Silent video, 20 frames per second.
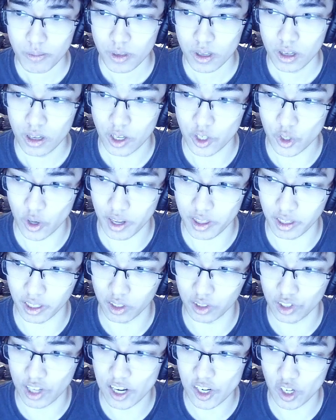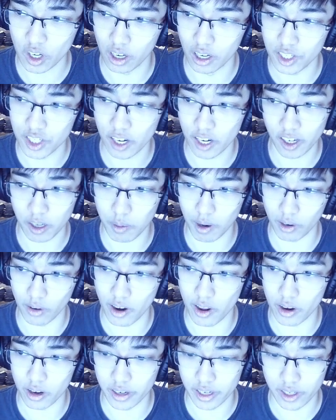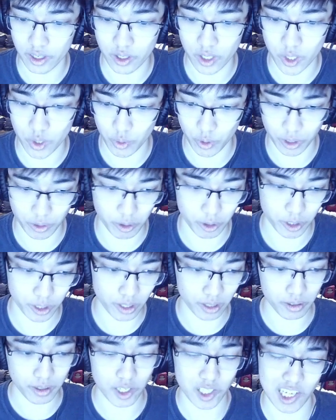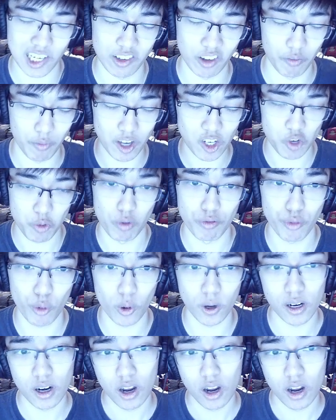And so I think Terriermon rather is really, really good because, as we mentioned before,